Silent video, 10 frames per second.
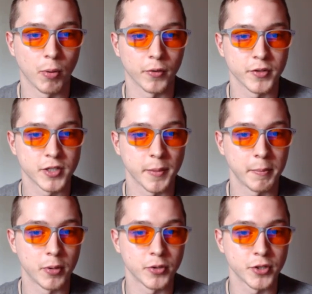part of the
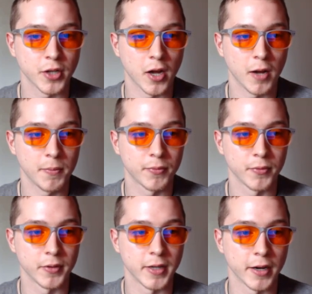stomach pushes up
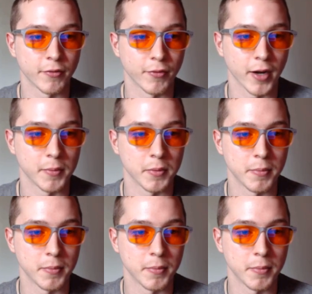through the diaphragm,